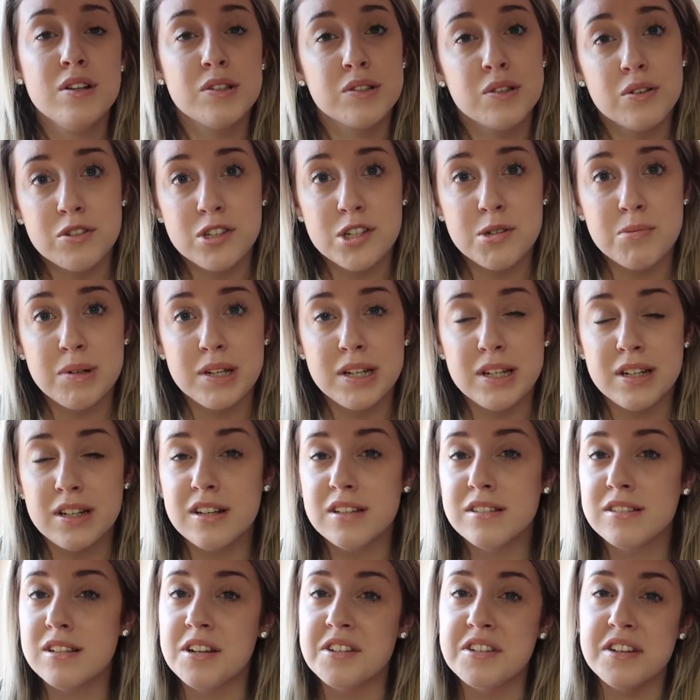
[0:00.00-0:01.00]
social
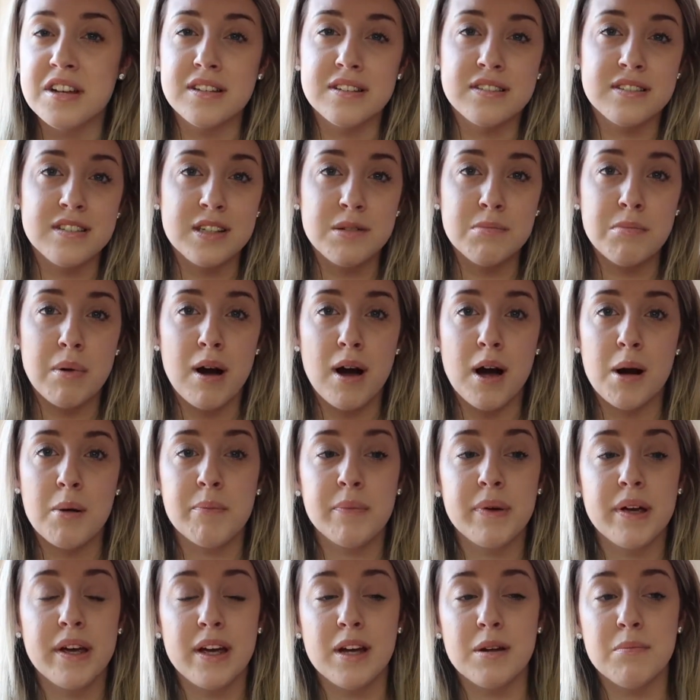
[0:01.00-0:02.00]
media such as Depop
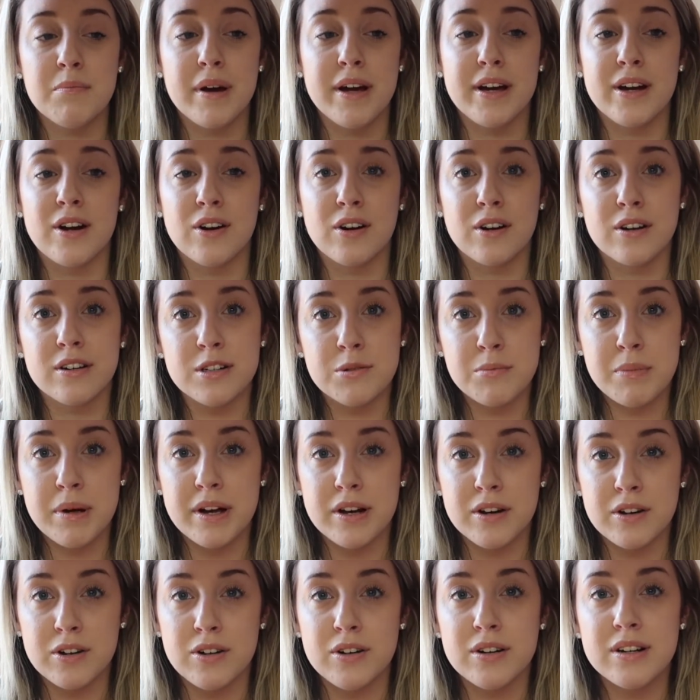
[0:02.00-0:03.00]
and my Art and
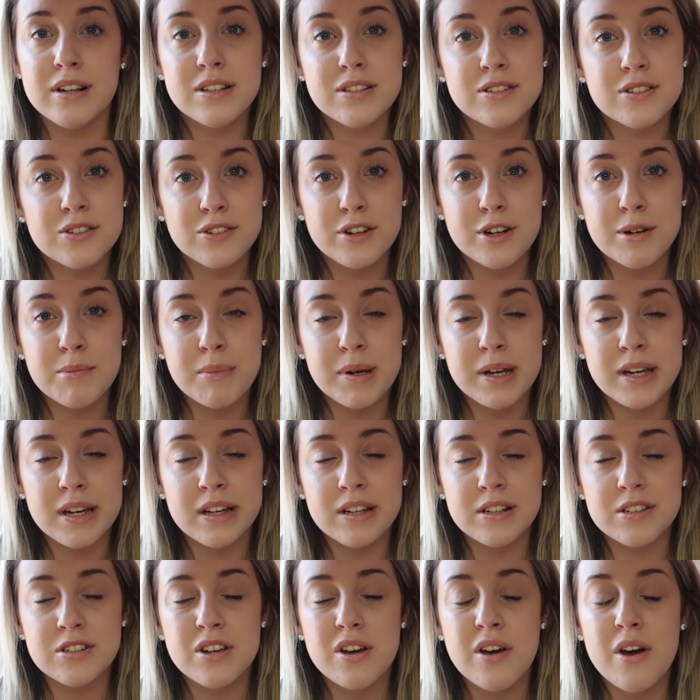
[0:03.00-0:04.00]
Apparel Instagram
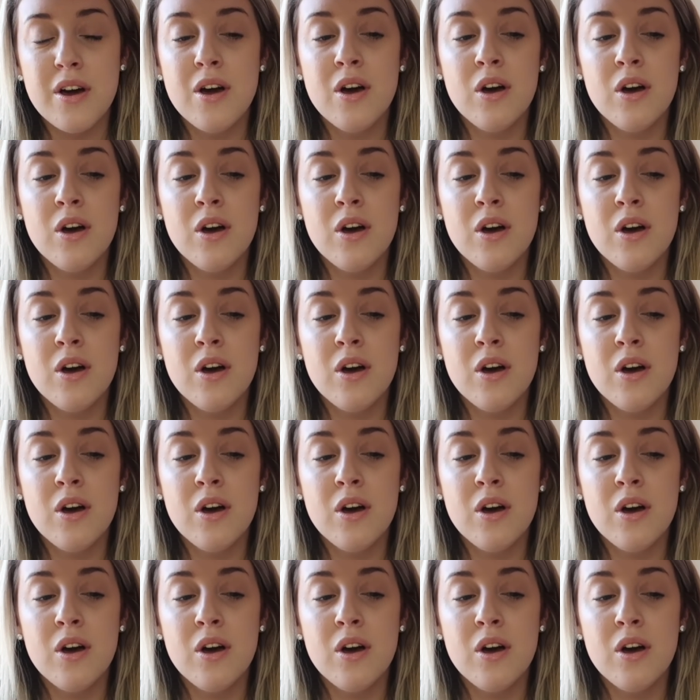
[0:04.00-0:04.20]
page.